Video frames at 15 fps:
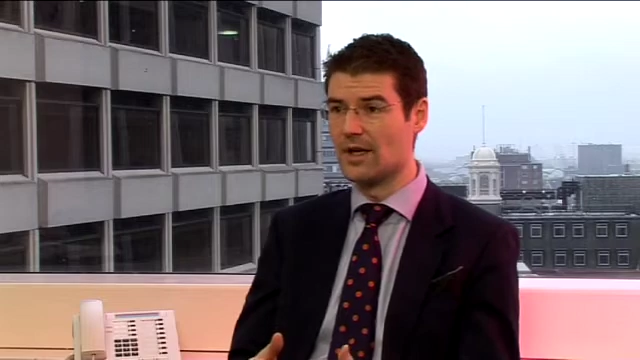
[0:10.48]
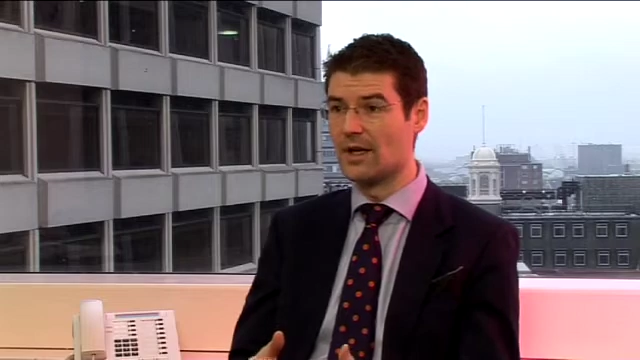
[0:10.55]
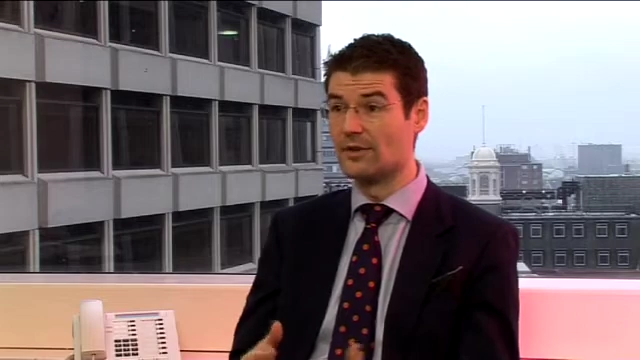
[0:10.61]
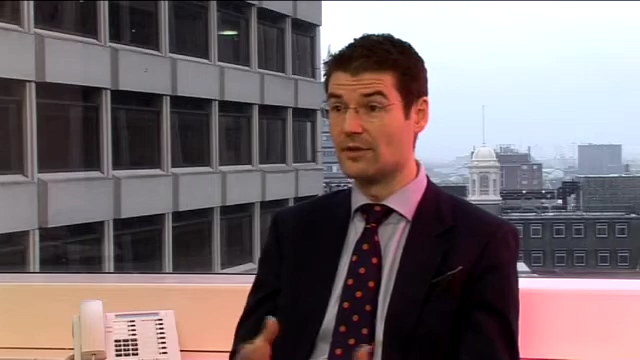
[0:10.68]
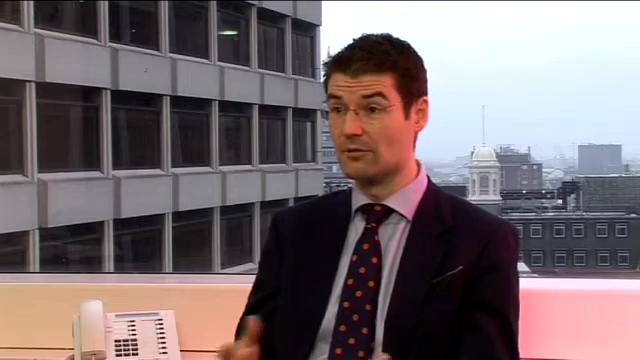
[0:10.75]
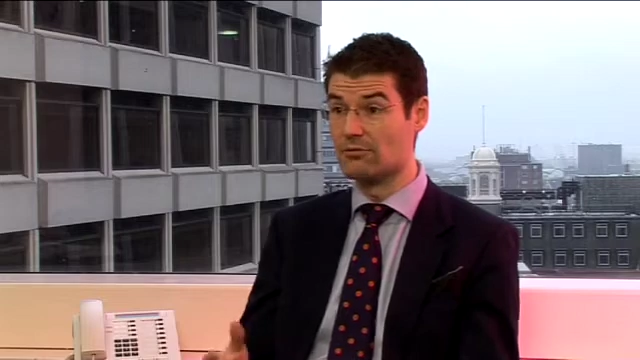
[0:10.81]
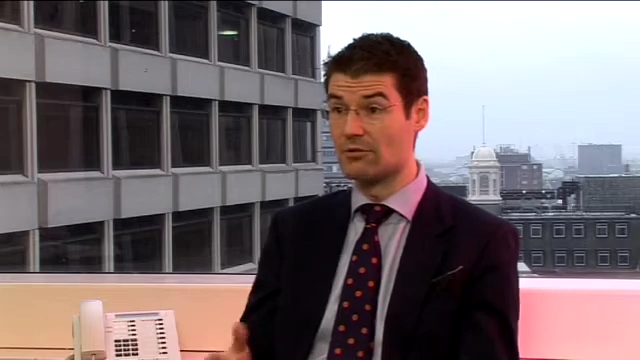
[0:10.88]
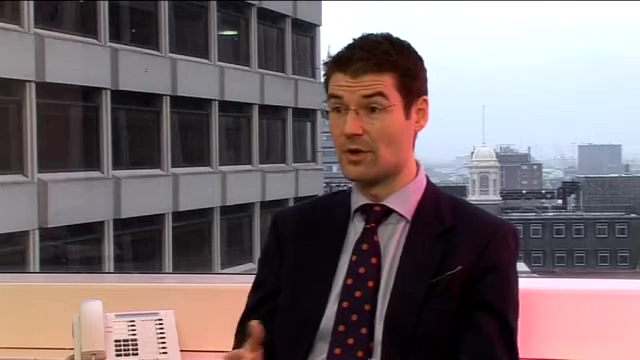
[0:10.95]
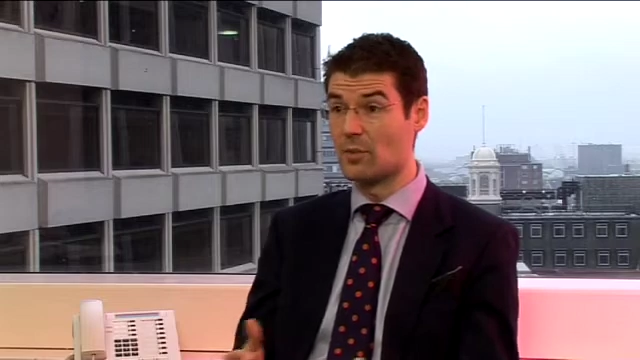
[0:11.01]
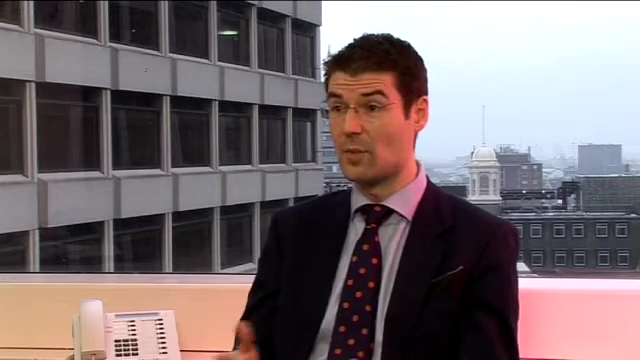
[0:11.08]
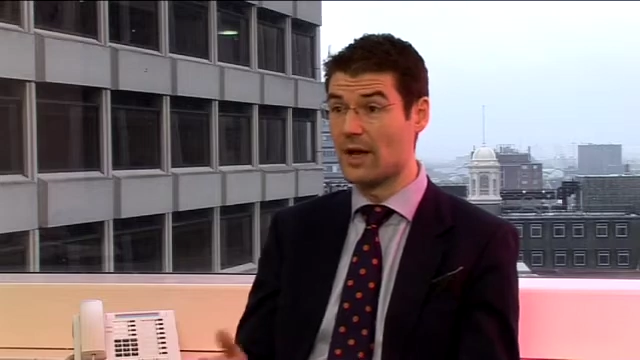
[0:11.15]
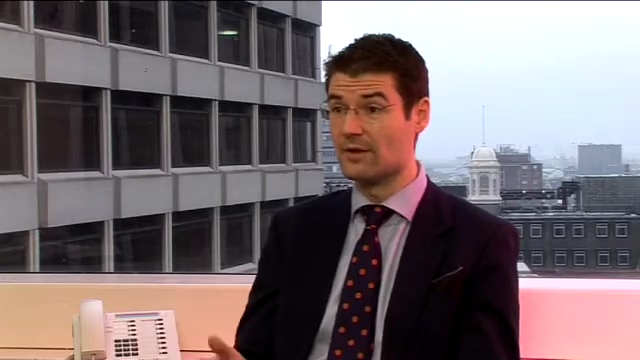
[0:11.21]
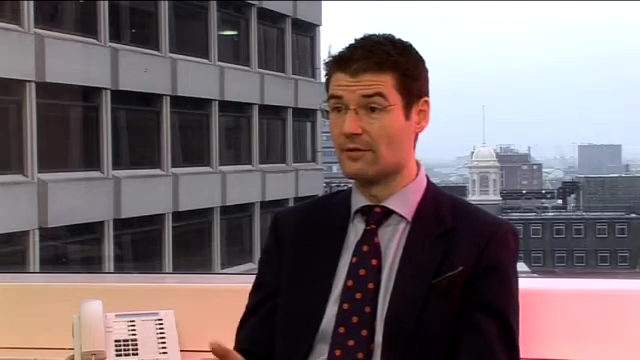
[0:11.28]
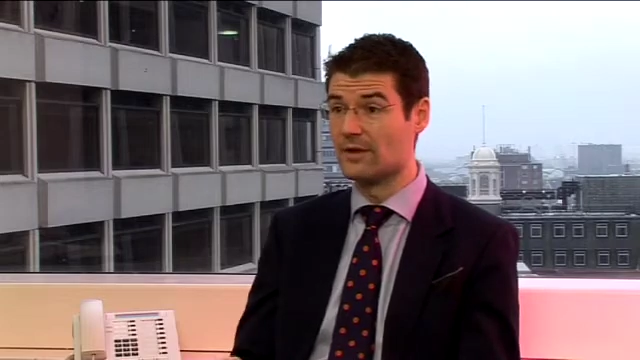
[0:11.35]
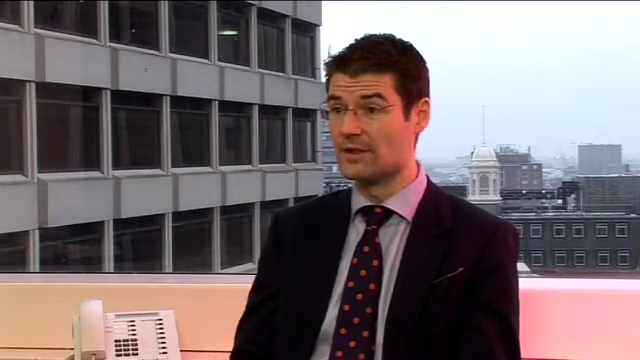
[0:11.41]
is of real
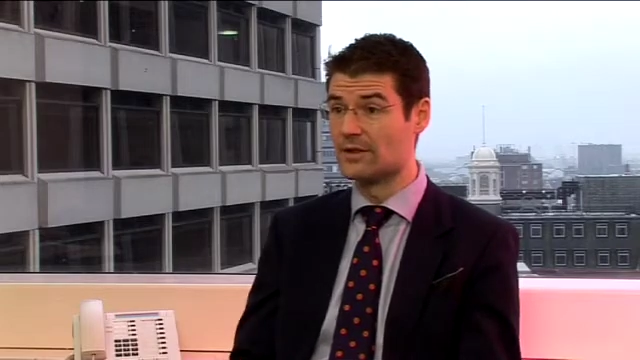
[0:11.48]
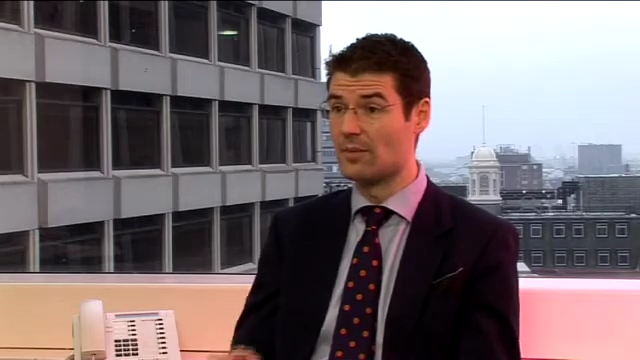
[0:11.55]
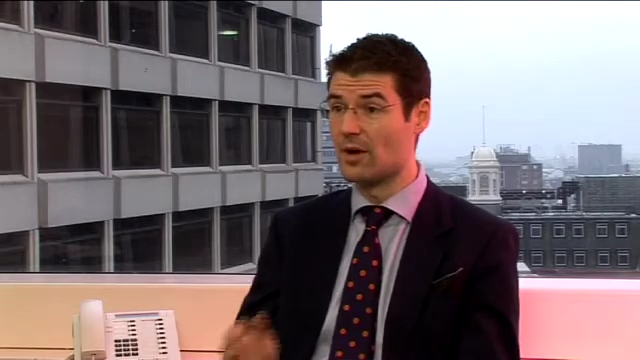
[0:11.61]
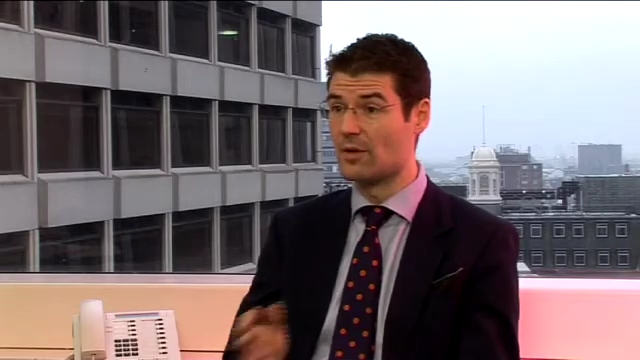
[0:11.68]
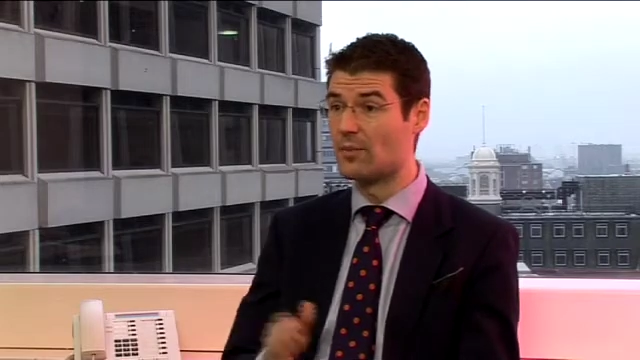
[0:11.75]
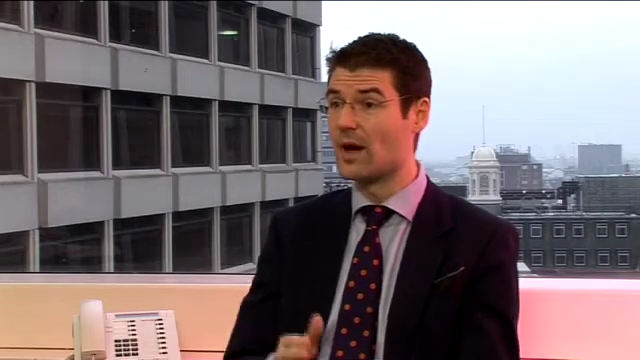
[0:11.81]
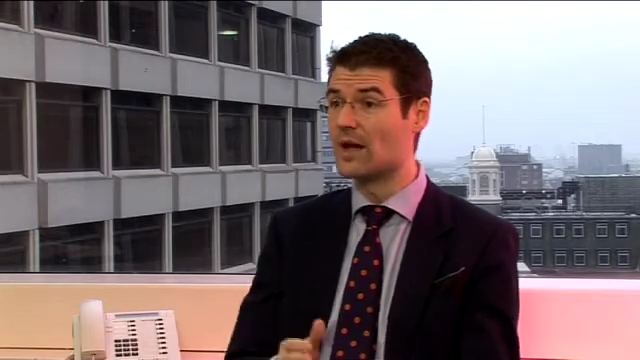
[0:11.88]
benefit to both